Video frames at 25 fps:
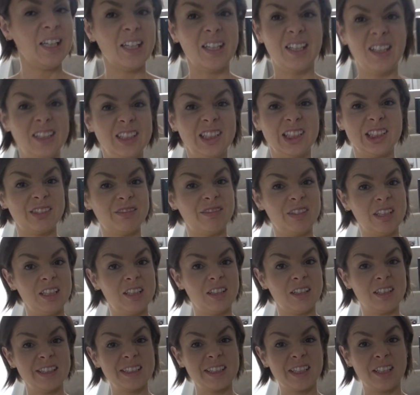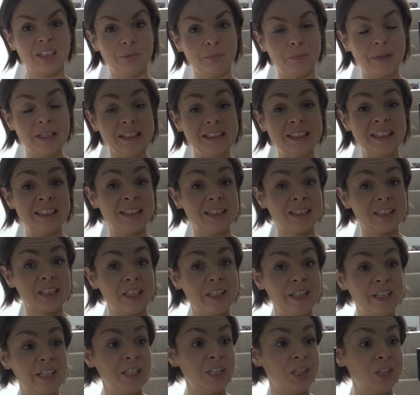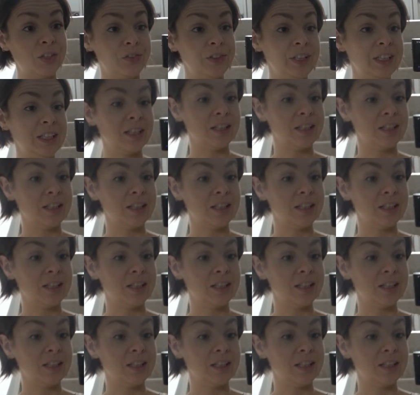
yeah, just a really nice kind of basic tee, three